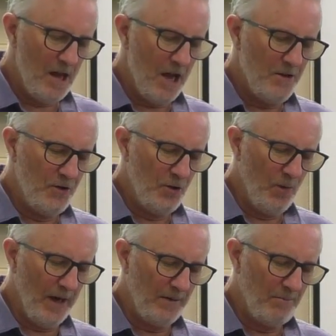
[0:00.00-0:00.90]
a new
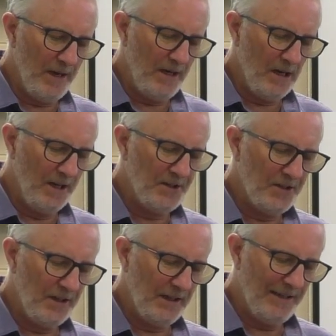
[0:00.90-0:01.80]
one being
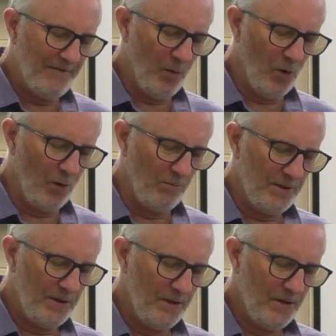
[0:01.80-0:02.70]
instantly formed